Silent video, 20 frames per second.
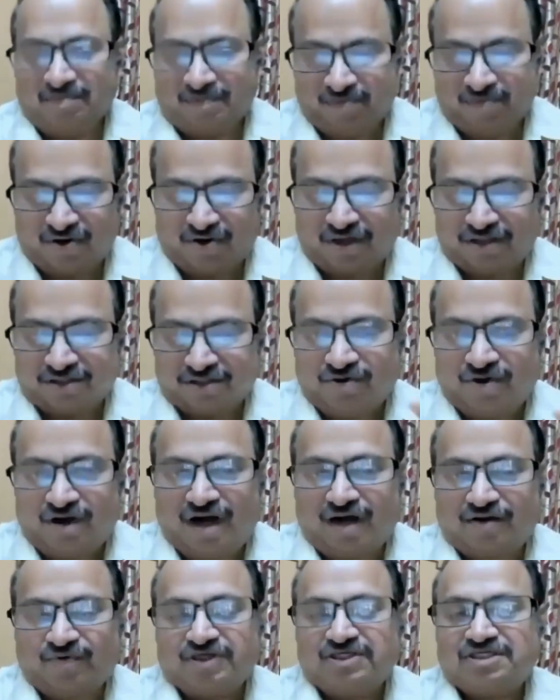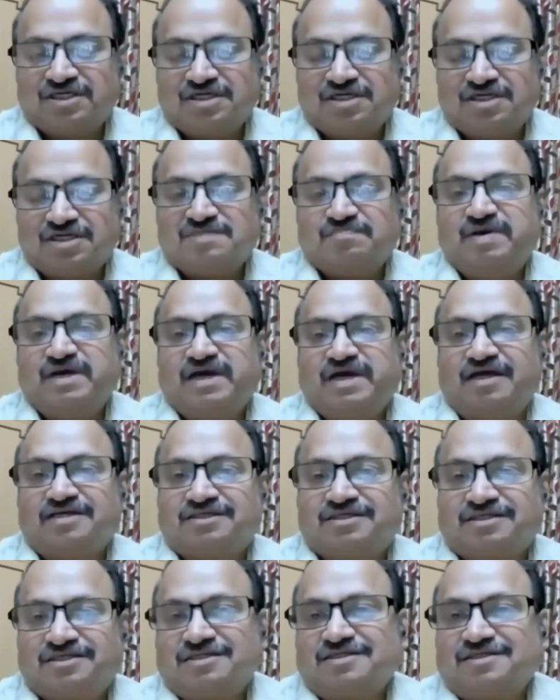Because your question is
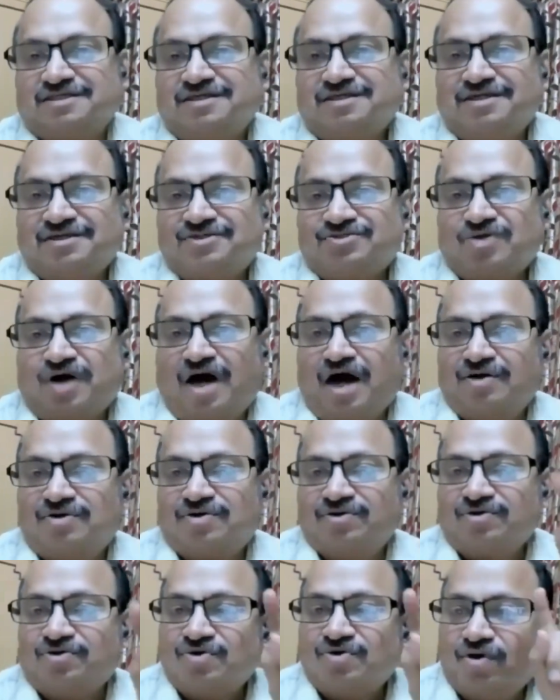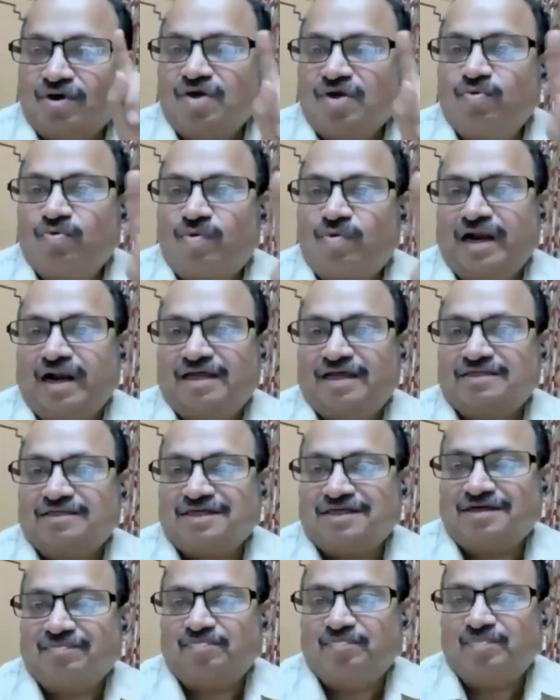biggest, so I have to give only one answer.